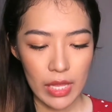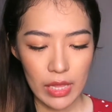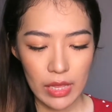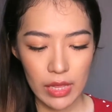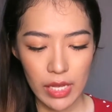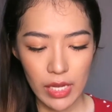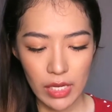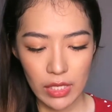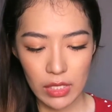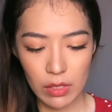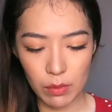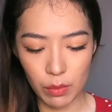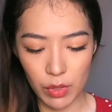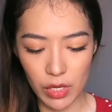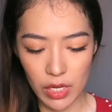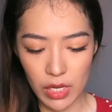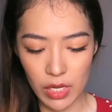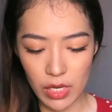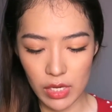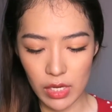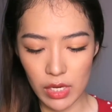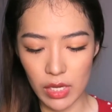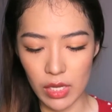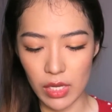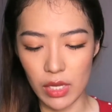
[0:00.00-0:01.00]
Next
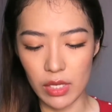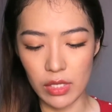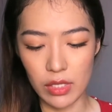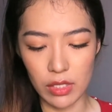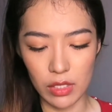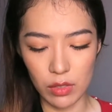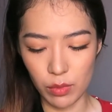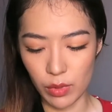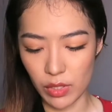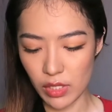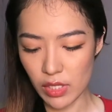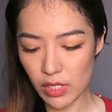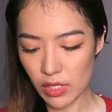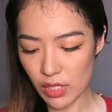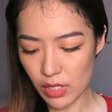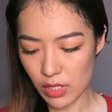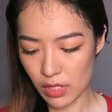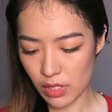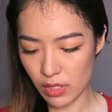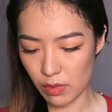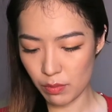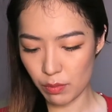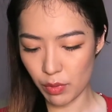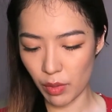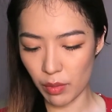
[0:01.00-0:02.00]
one is this one. This
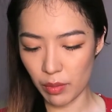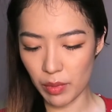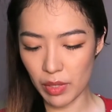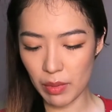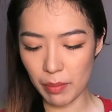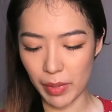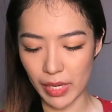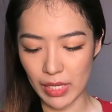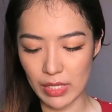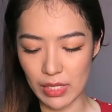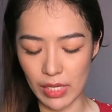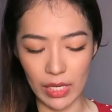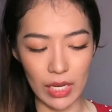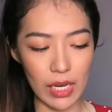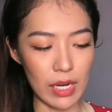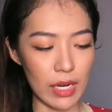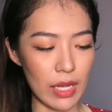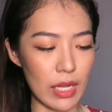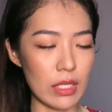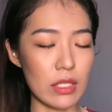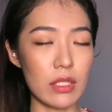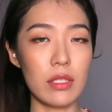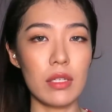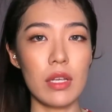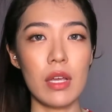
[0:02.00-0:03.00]
is probably my second
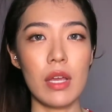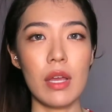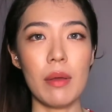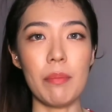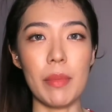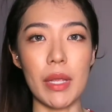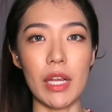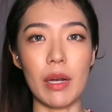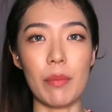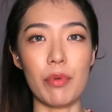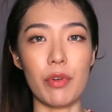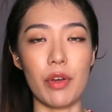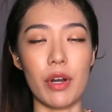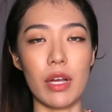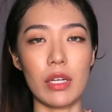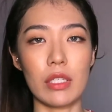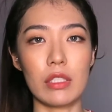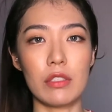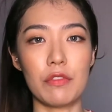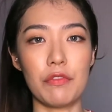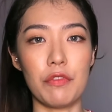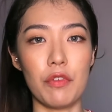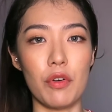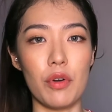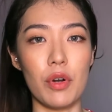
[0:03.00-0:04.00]
last makeup products
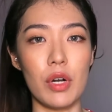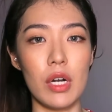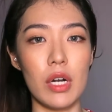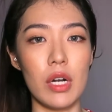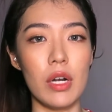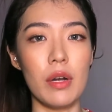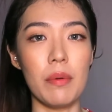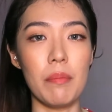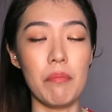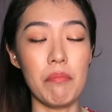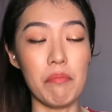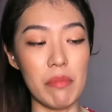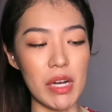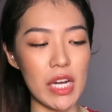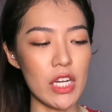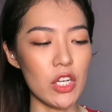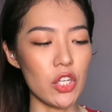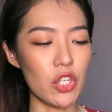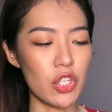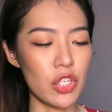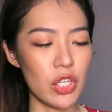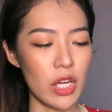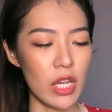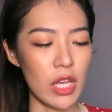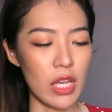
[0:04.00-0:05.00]
for
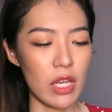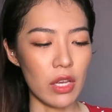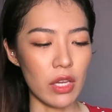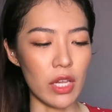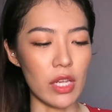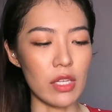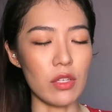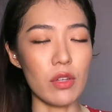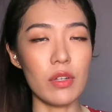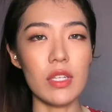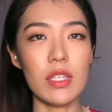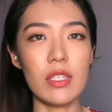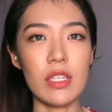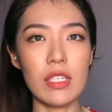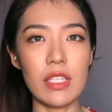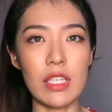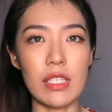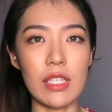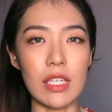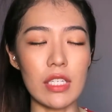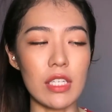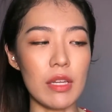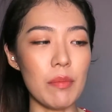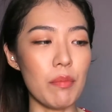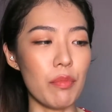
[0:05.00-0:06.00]
March. Okay, so this is the
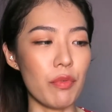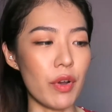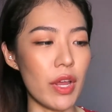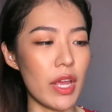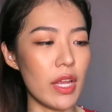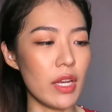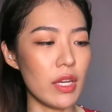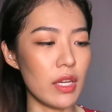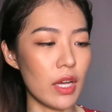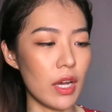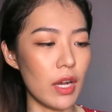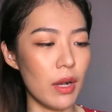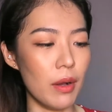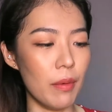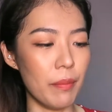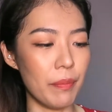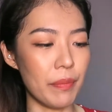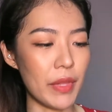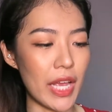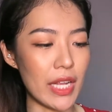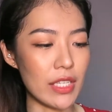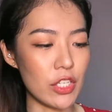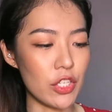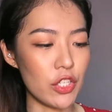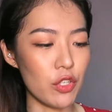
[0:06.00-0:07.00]
16 brand
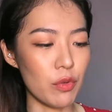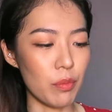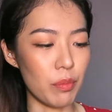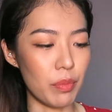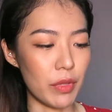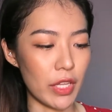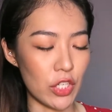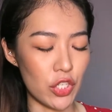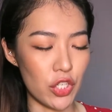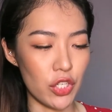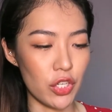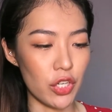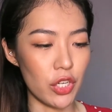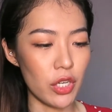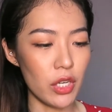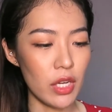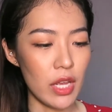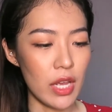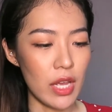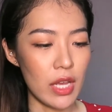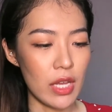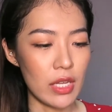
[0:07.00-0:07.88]
Attitude Blusher.